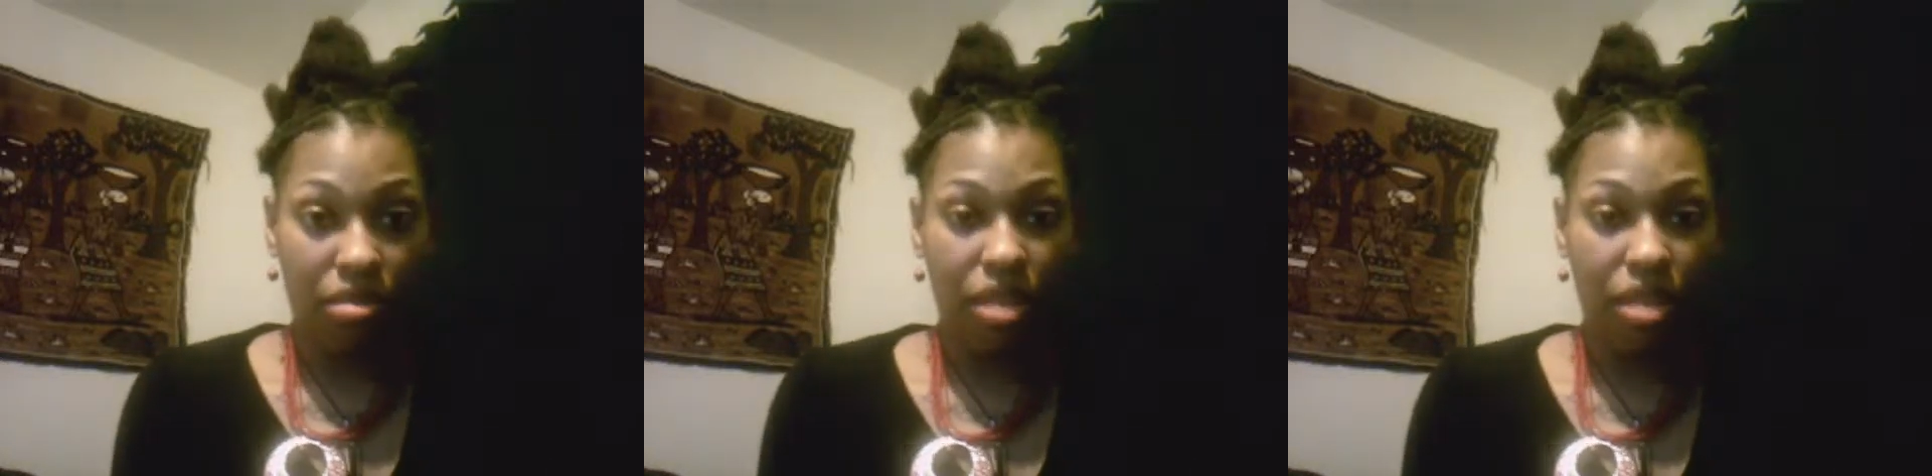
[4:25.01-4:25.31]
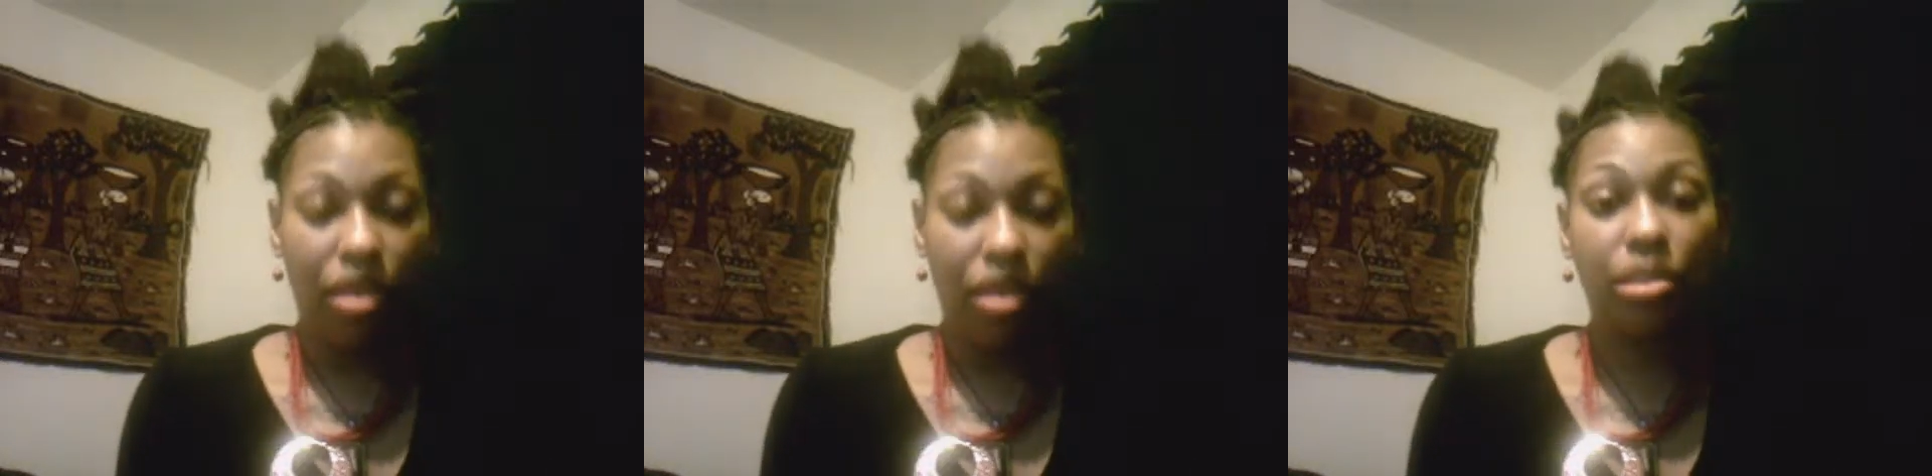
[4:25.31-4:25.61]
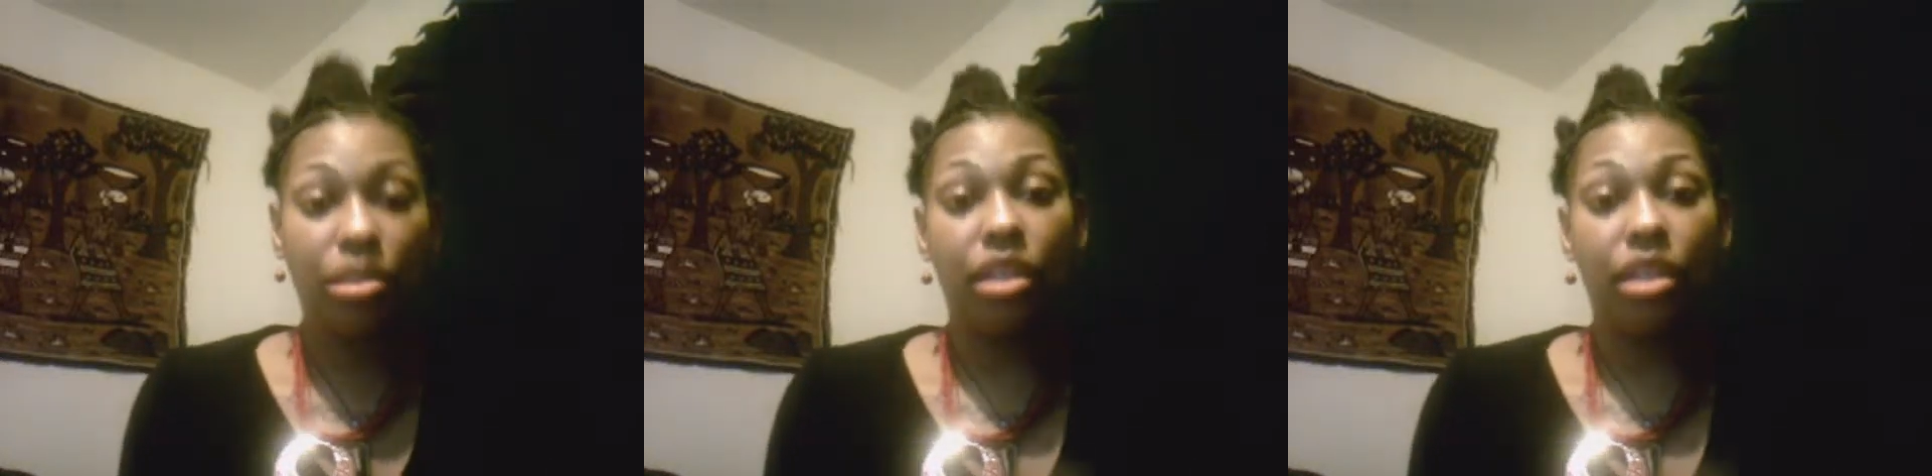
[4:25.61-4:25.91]
and that was
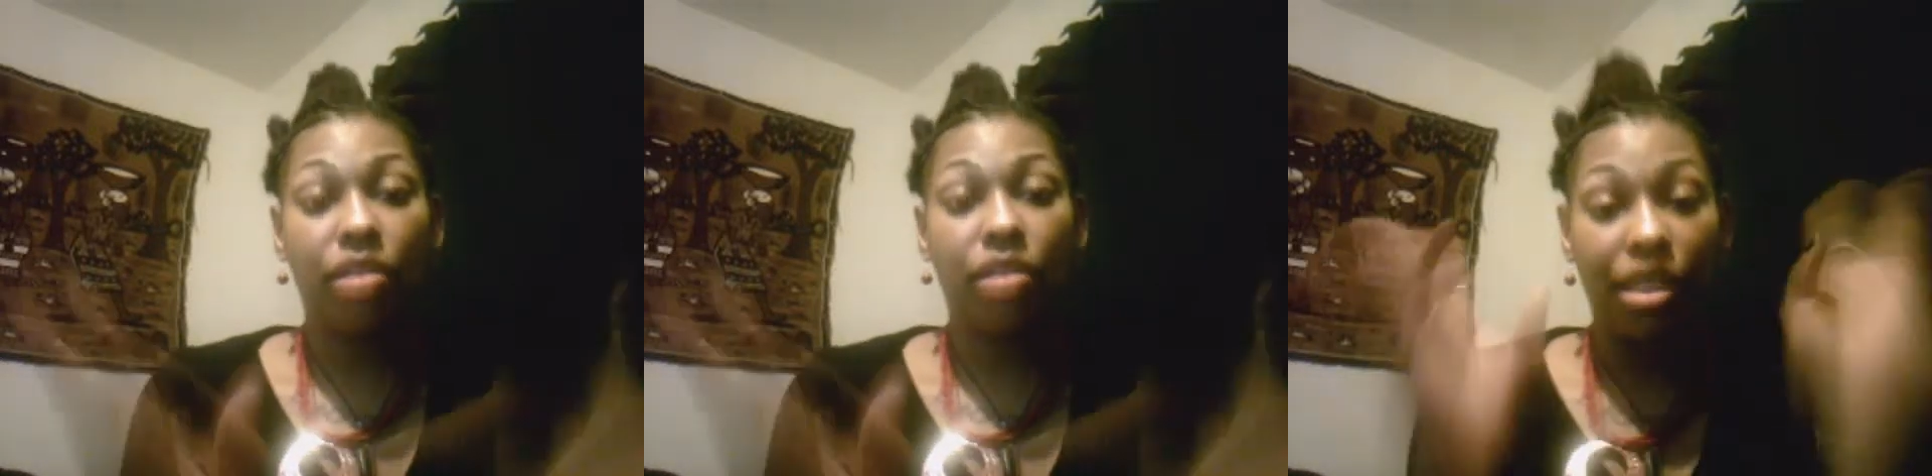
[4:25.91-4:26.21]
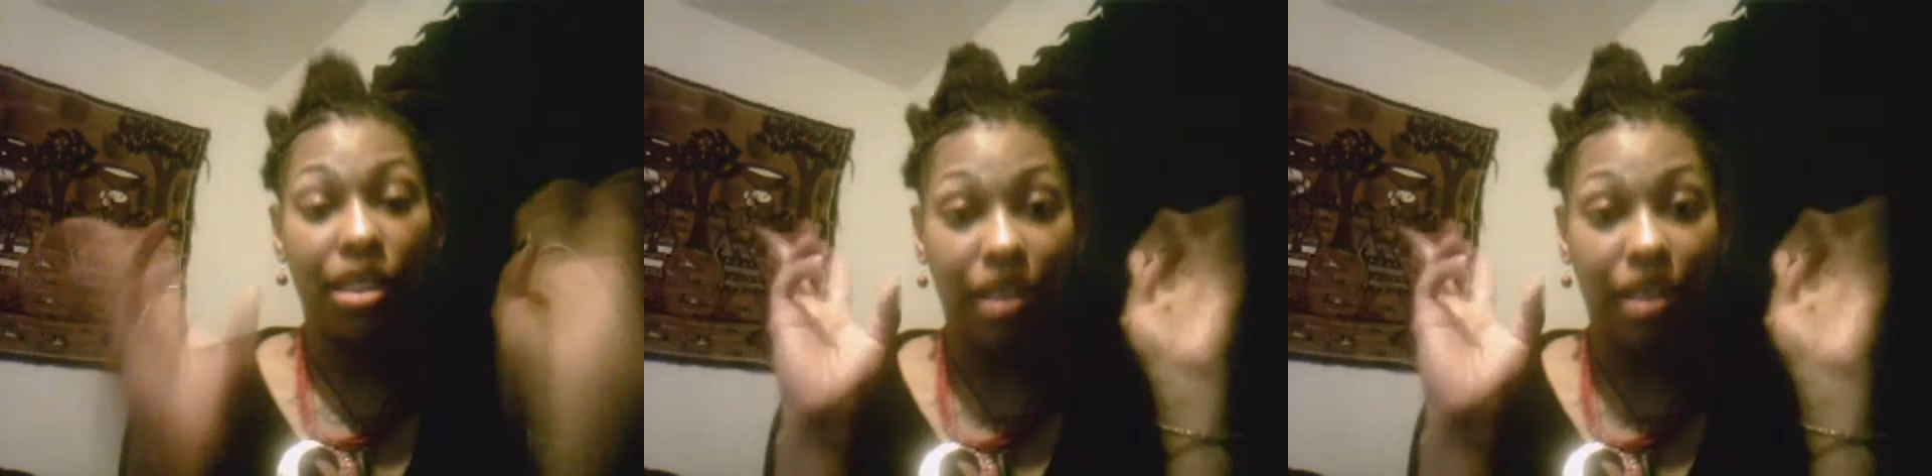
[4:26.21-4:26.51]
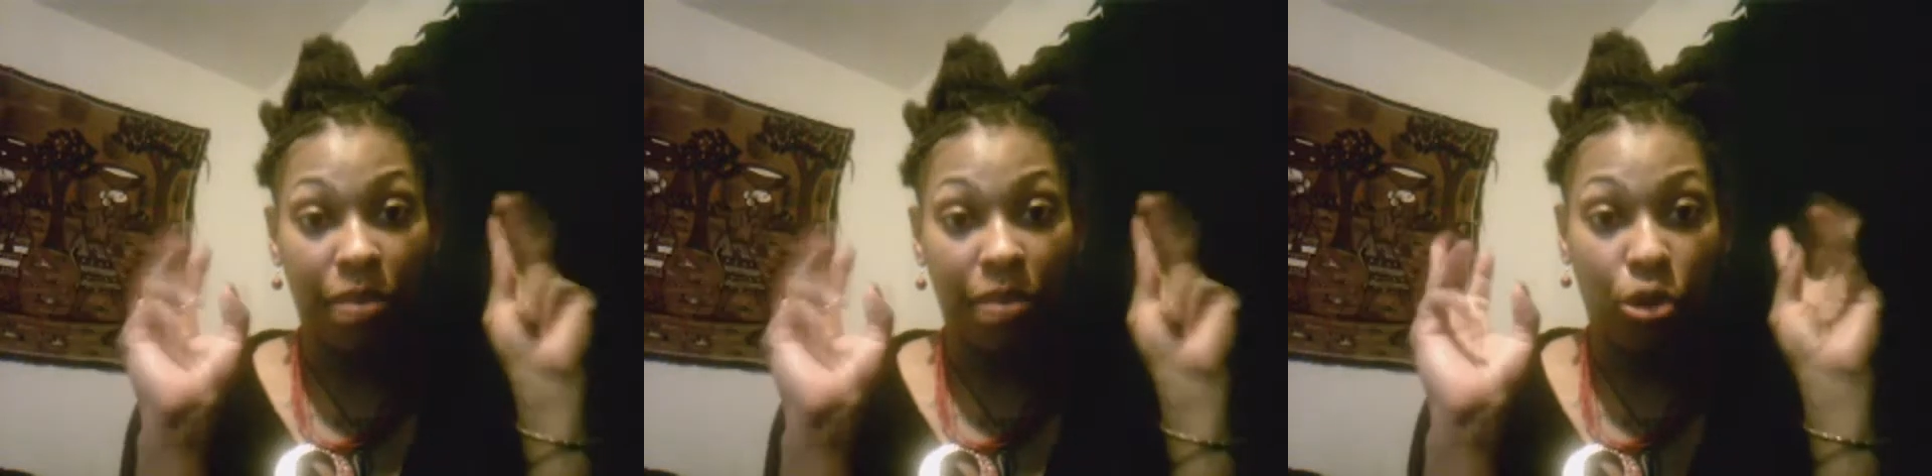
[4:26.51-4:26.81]
they said a
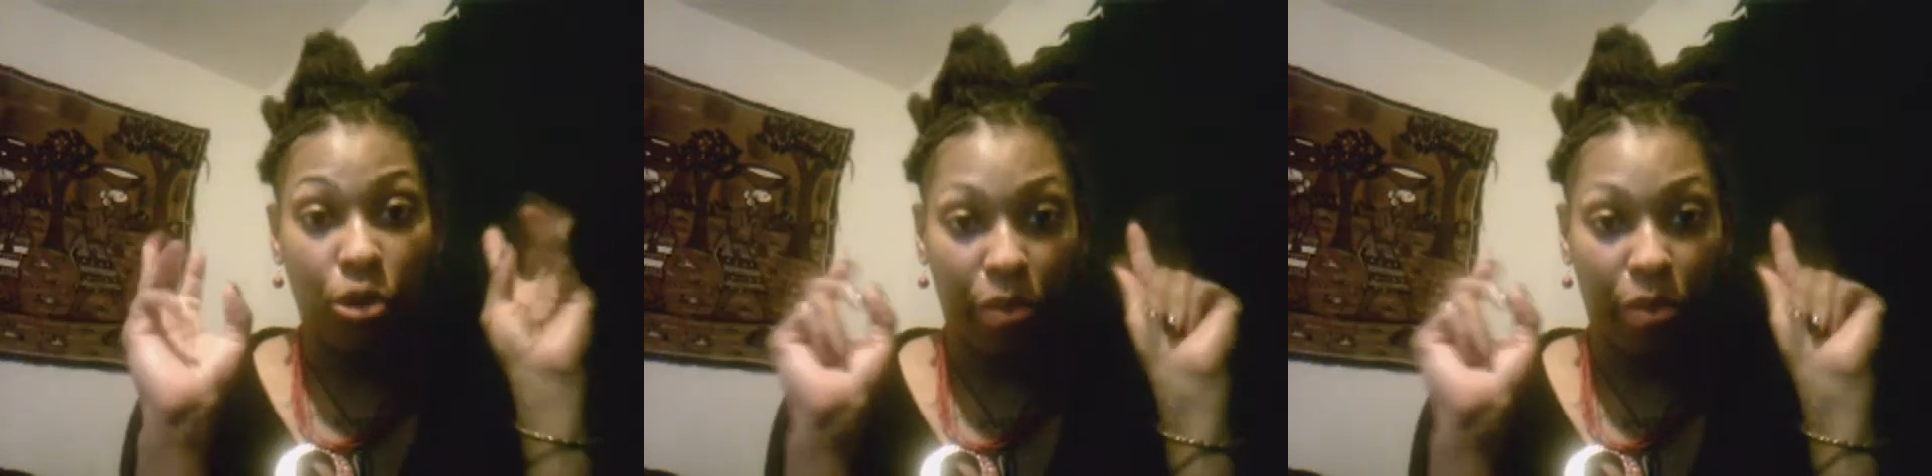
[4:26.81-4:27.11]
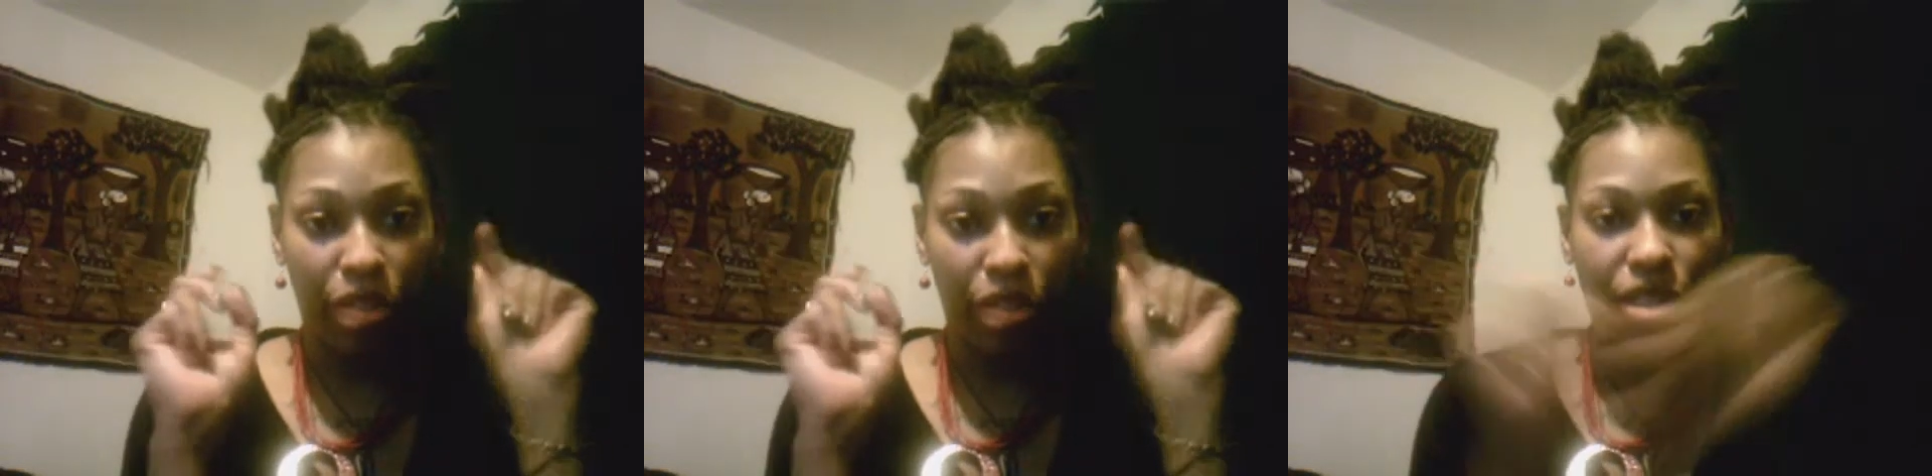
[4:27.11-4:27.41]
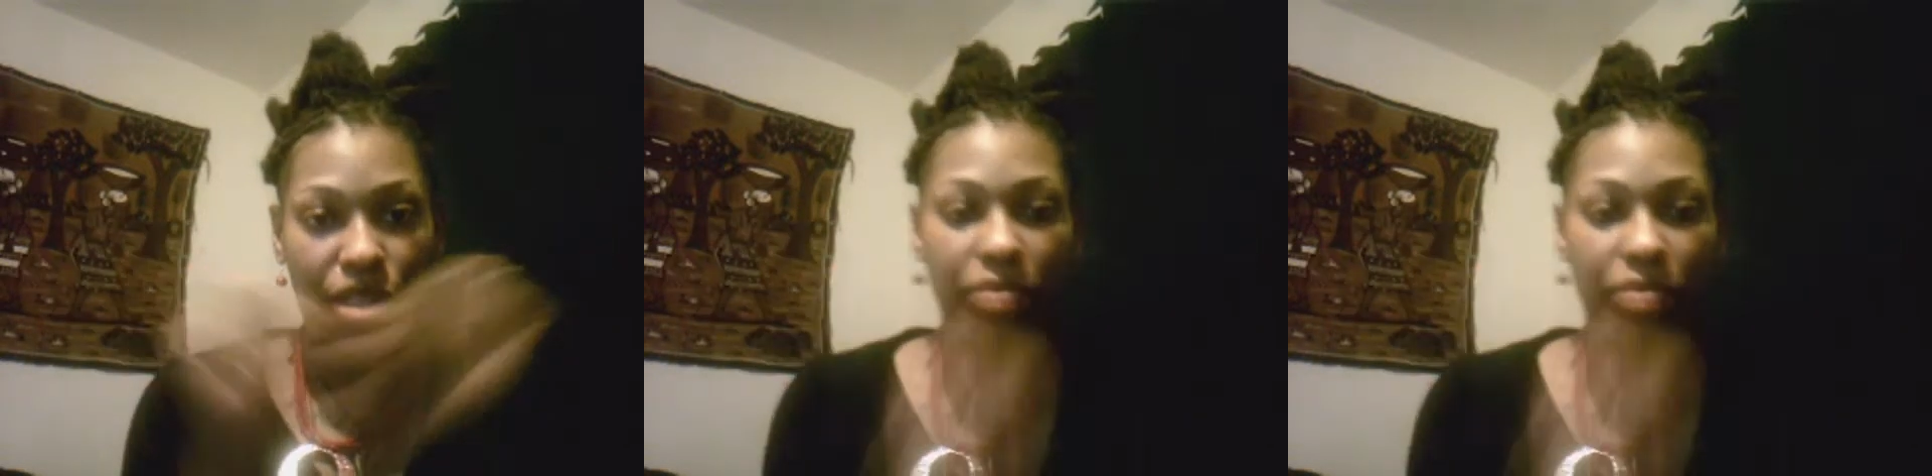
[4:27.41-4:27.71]
chemical
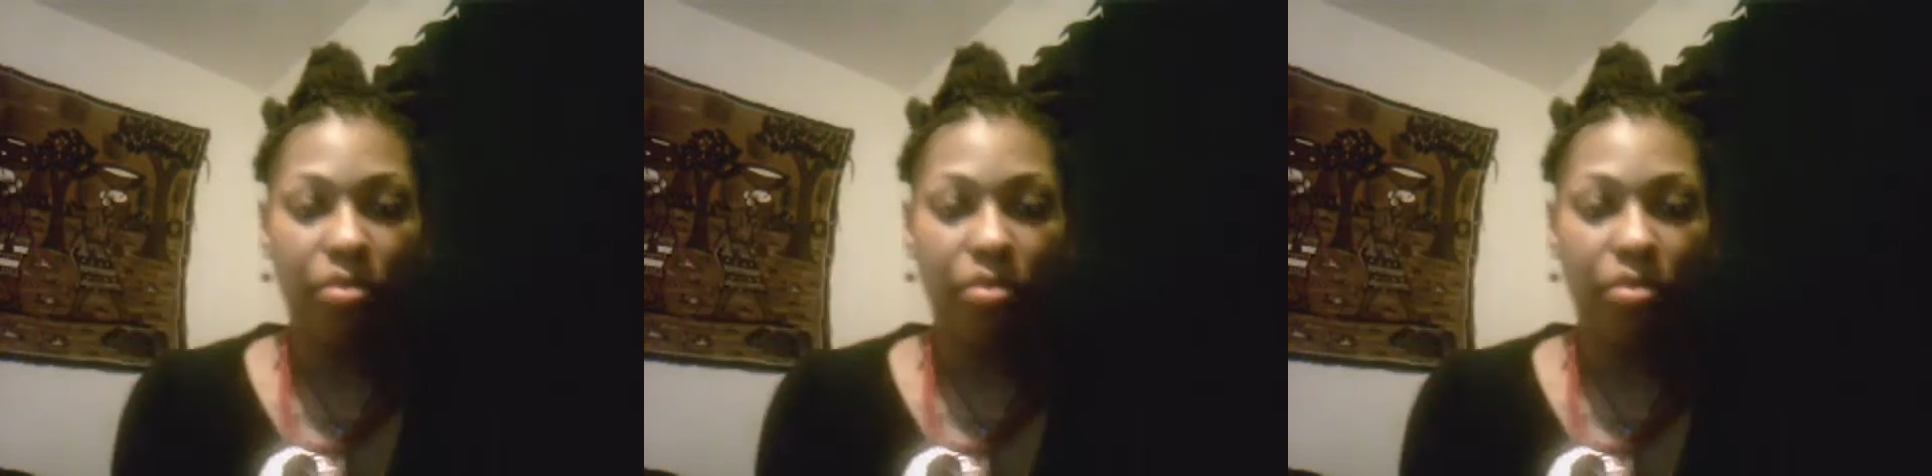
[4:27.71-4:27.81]
pregnancy.